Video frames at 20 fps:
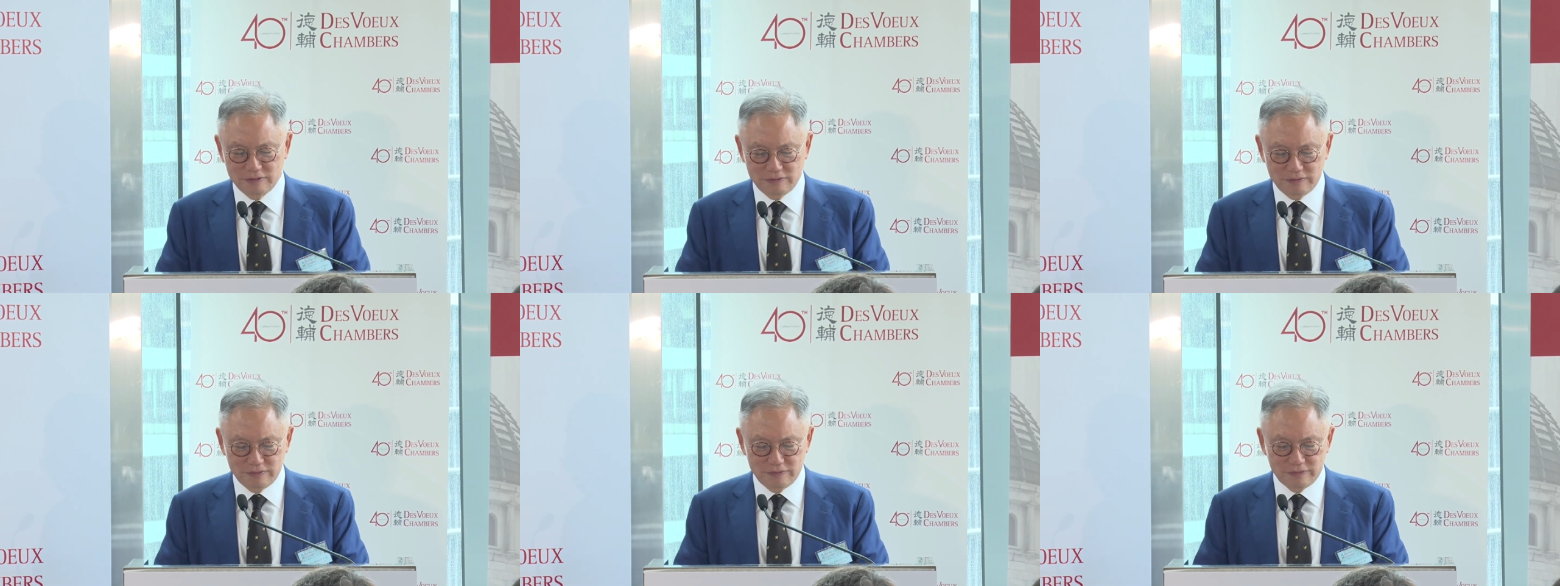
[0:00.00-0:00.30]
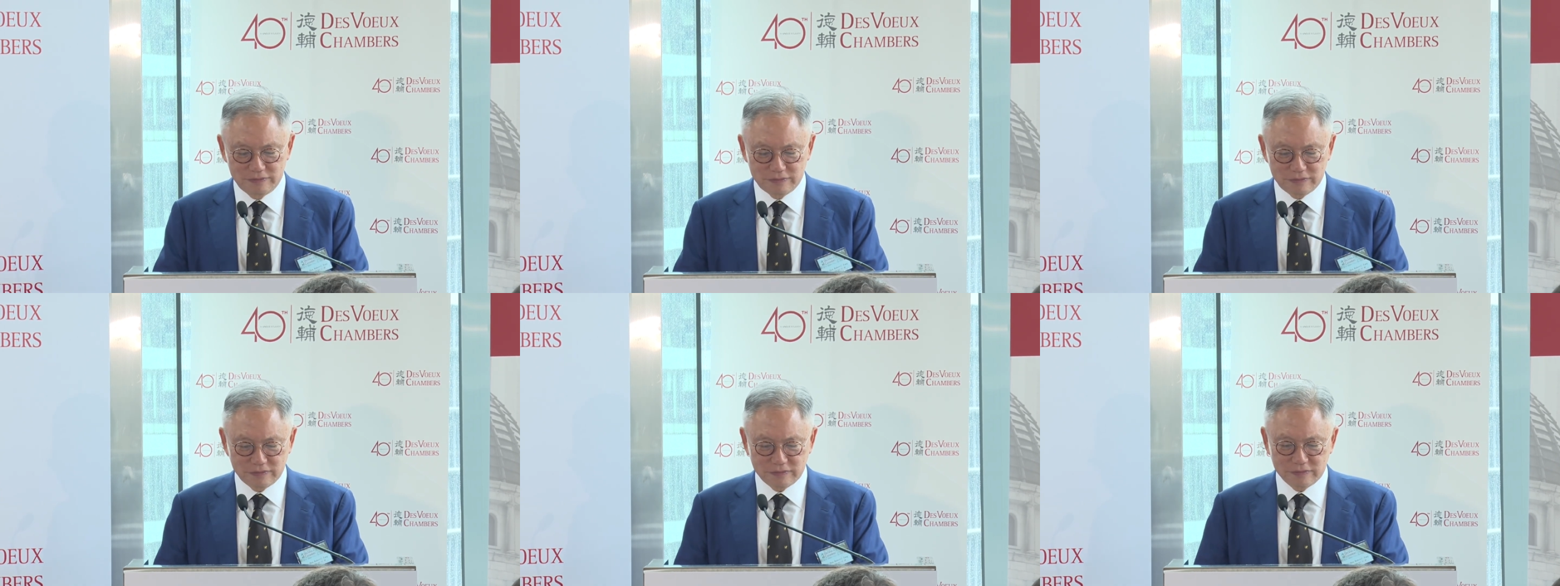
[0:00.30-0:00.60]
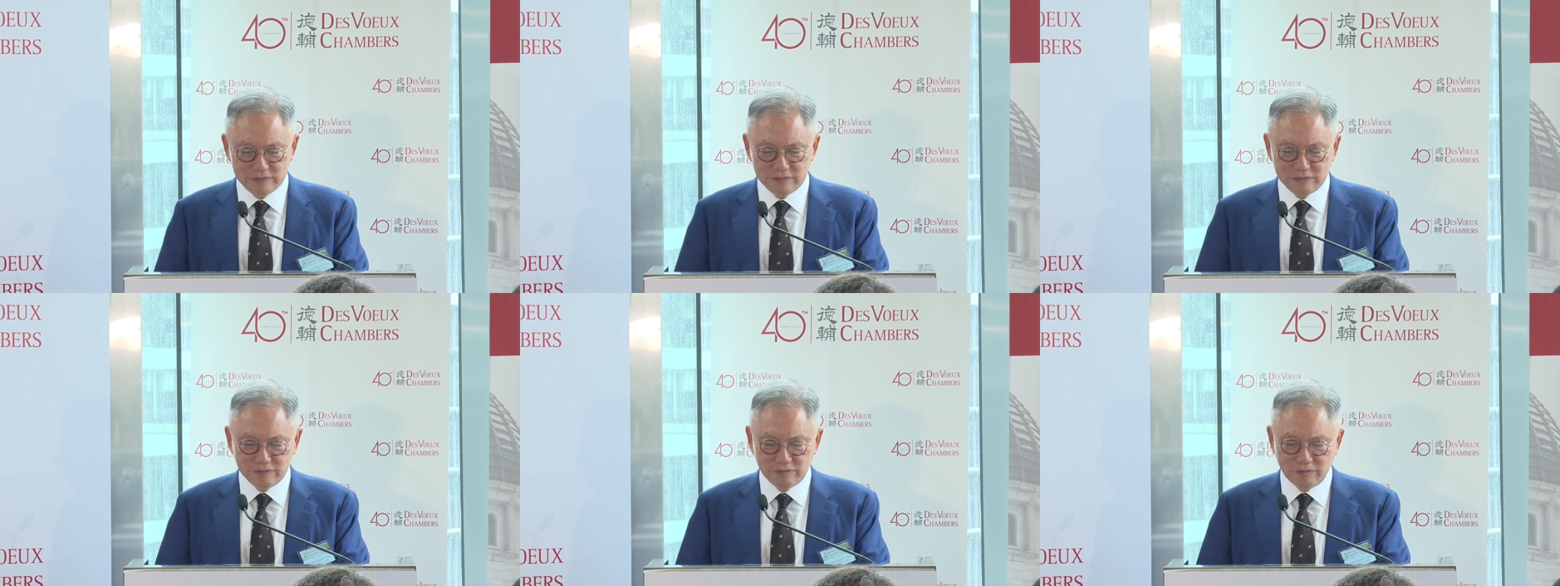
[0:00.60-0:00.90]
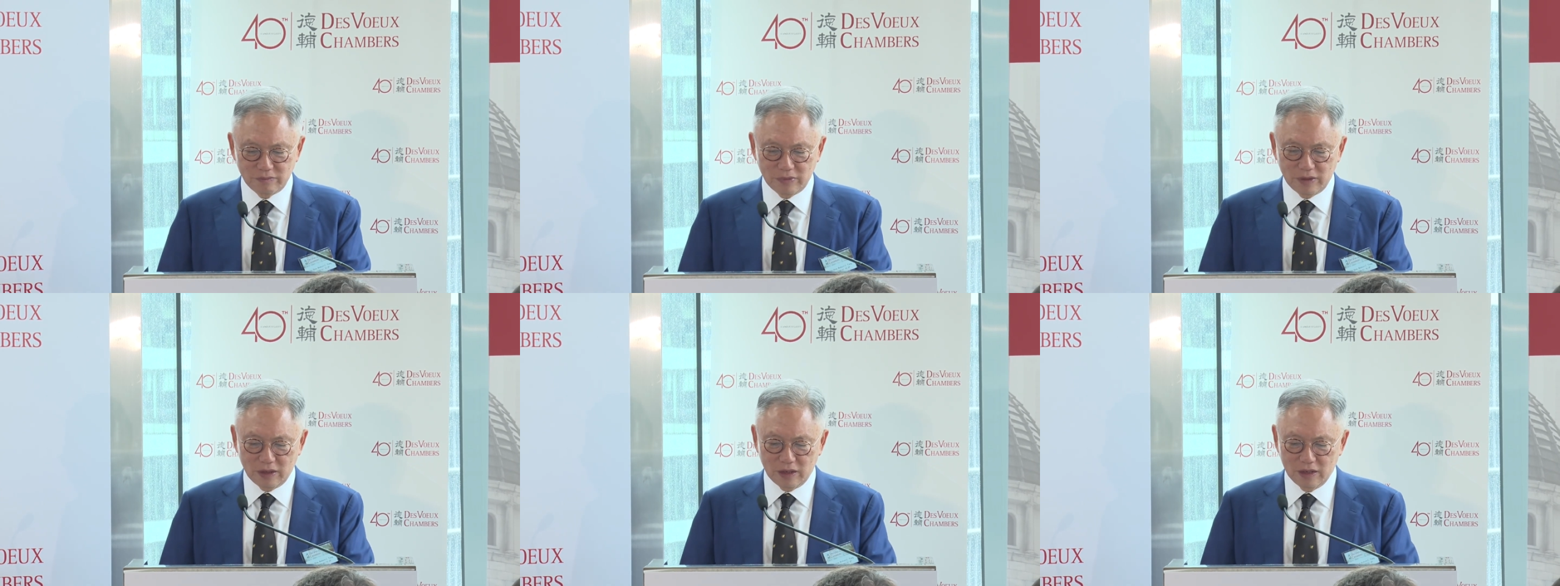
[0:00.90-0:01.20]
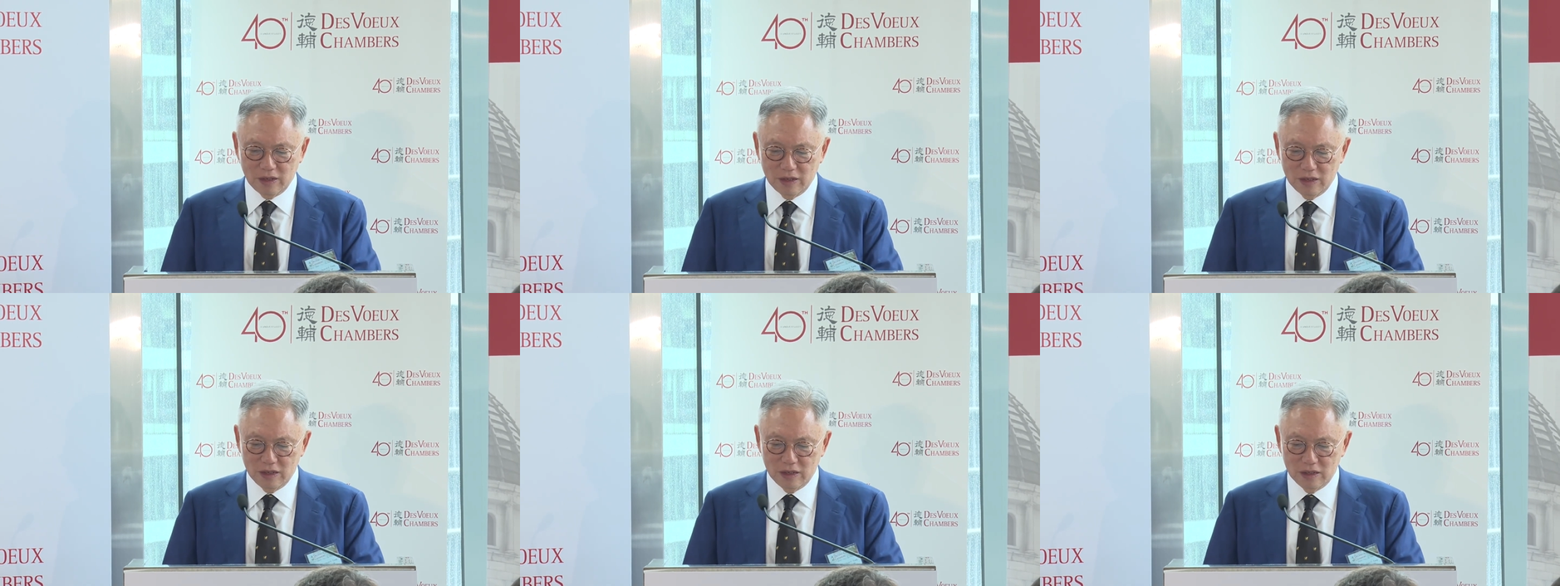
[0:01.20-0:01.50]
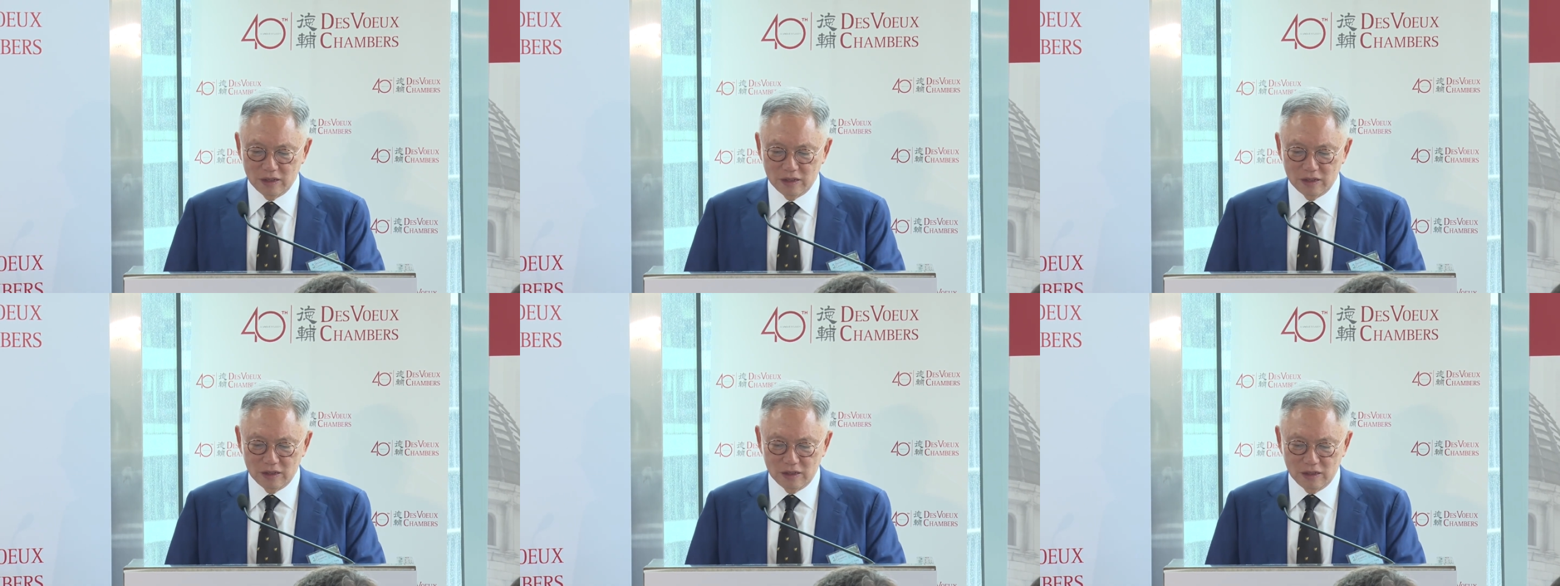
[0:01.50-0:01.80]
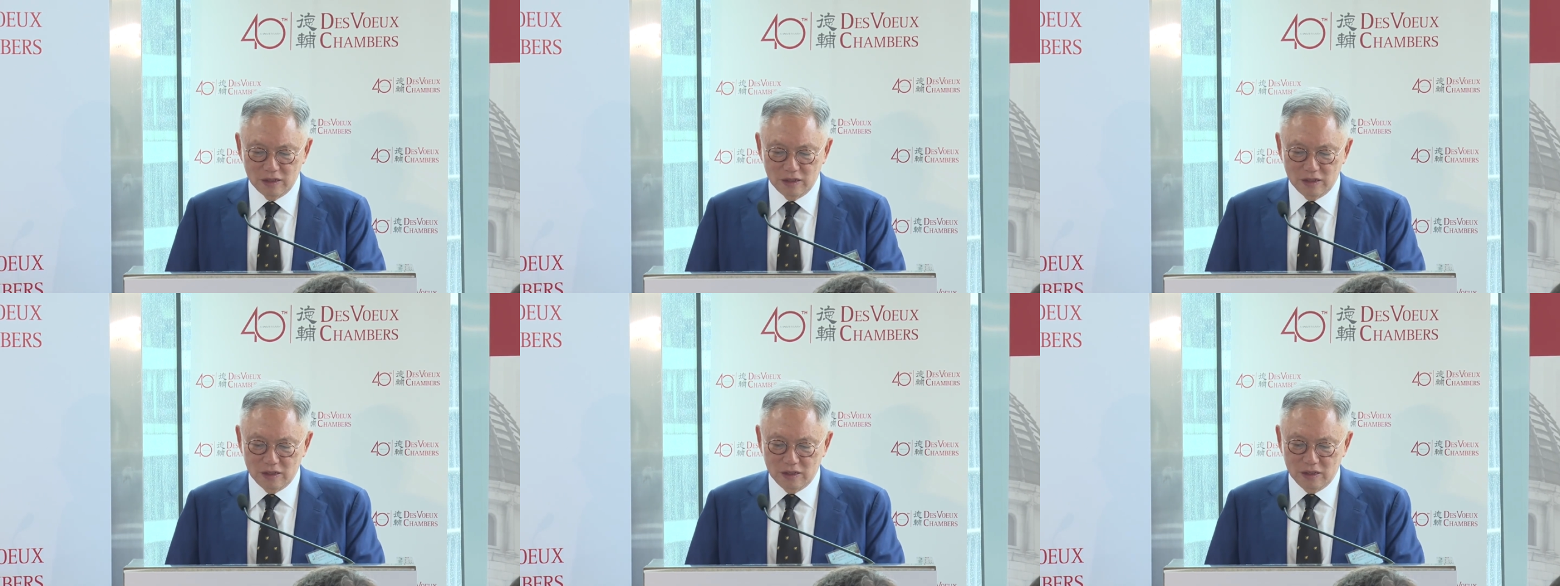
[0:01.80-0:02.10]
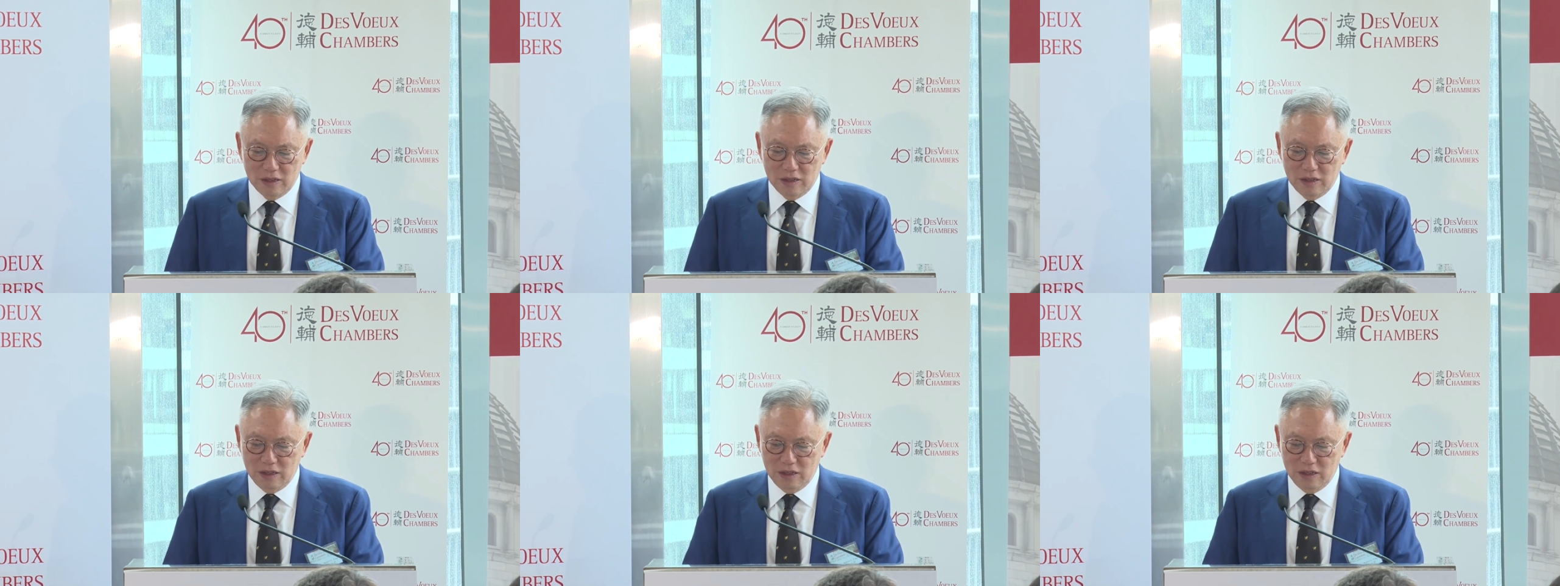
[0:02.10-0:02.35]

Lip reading: (silence)